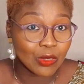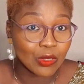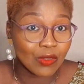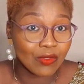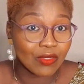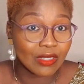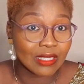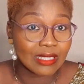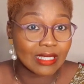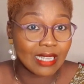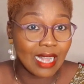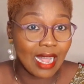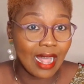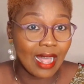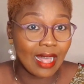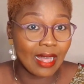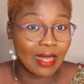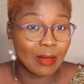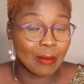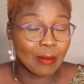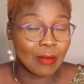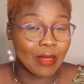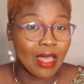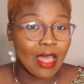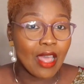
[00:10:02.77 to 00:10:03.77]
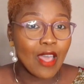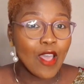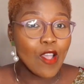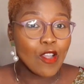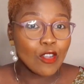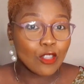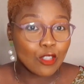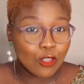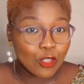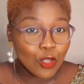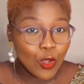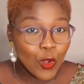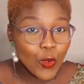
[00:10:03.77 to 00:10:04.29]
of the time.
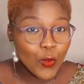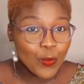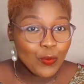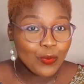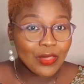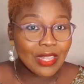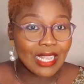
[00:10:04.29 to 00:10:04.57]
So